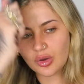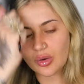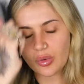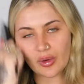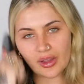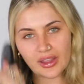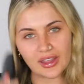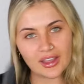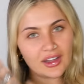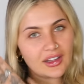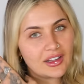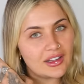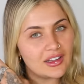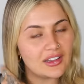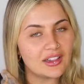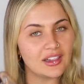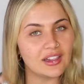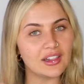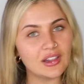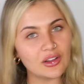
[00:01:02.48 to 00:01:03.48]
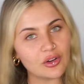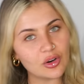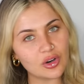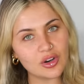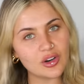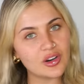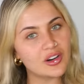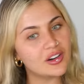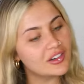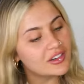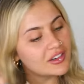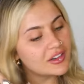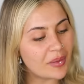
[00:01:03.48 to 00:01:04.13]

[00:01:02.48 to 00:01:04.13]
quite a lot,